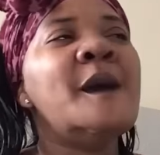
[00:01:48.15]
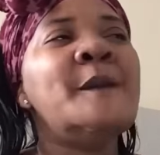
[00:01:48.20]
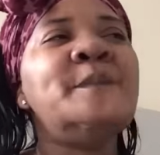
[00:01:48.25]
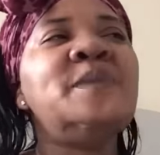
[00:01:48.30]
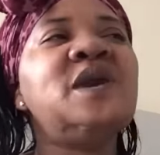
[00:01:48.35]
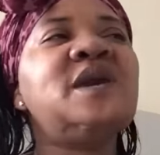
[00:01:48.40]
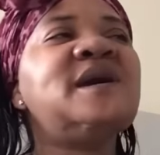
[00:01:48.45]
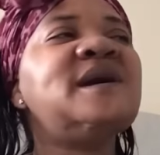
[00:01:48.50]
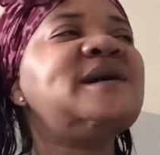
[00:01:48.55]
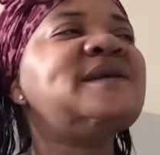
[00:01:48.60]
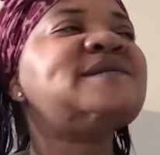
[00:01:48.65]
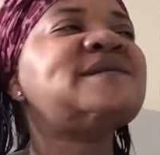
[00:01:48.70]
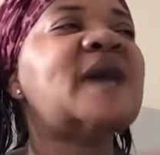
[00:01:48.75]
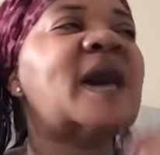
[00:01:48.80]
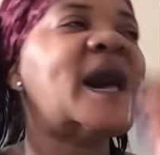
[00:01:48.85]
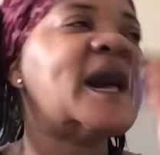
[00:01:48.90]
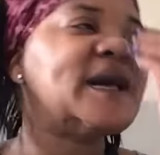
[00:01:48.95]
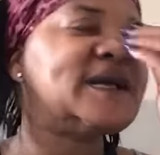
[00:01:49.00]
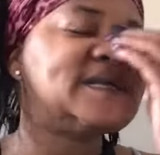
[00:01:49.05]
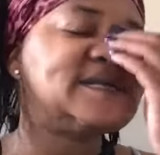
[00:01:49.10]
Because
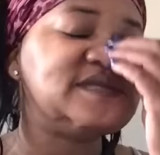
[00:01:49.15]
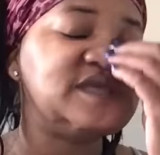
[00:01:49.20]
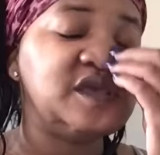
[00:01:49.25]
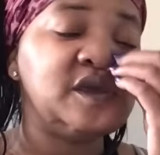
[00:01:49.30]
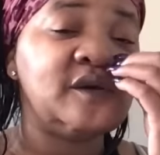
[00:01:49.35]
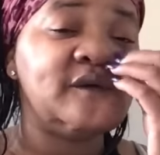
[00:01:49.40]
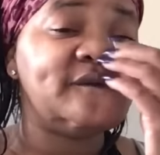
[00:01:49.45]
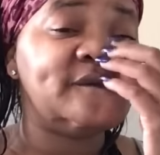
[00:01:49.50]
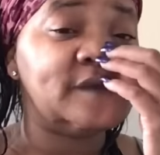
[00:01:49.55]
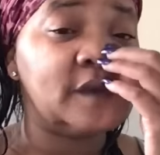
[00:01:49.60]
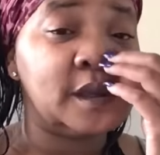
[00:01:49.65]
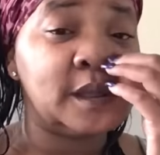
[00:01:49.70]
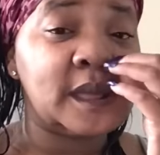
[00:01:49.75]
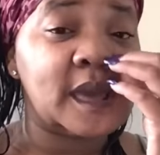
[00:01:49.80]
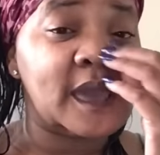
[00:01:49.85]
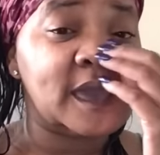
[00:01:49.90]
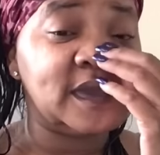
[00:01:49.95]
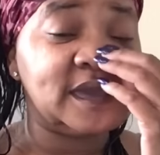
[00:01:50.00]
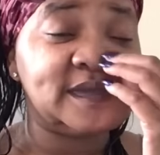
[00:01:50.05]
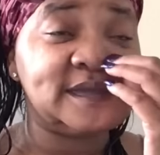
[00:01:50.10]
I still feel
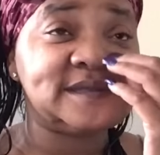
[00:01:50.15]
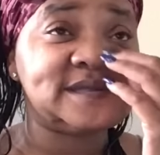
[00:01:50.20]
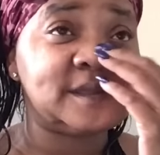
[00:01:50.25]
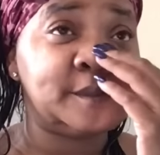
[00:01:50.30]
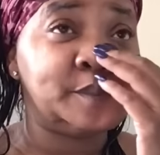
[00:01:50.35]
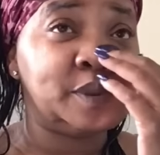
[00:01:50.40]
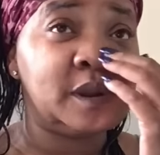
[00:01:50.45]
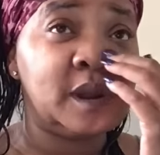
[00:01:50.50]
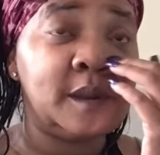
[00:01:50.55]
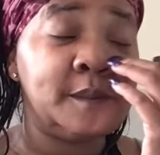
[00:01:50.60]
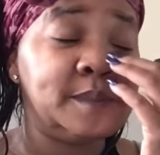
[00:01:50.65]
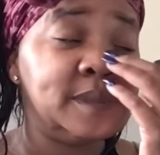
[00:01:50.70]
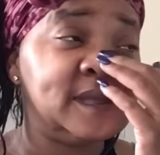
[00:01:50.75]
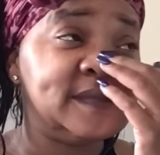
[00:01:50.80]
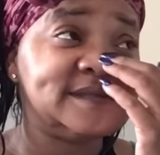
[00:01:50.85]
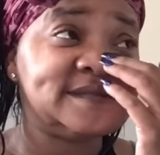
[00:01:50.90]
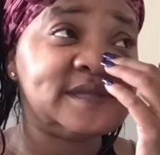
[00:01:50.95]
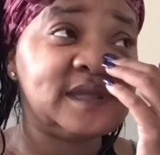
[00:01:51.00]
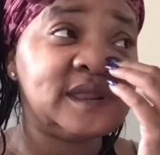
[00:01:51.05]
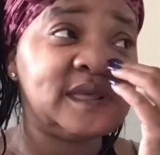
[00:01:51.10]
like it's a
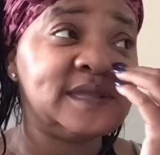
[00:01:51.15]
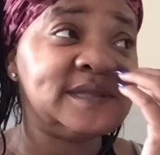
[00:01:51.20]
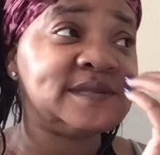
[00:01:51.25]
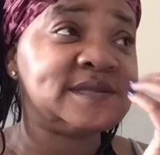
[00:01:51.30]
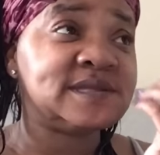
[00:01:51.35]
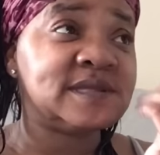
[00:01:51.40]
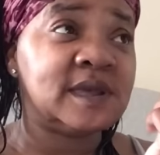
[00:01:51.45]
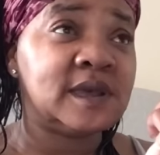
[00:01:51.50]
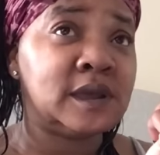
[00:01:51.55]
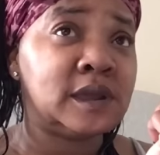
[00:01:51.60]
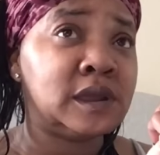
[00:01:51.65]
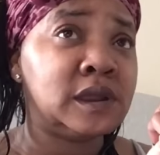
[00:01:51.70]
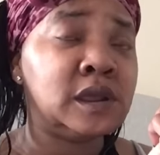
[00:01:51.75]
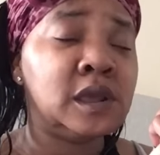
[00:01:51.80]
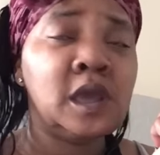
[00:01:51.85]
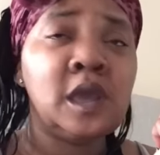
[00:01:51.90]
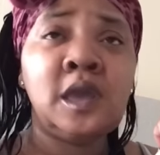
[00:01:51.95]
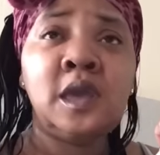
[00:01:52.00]
publicity stunt.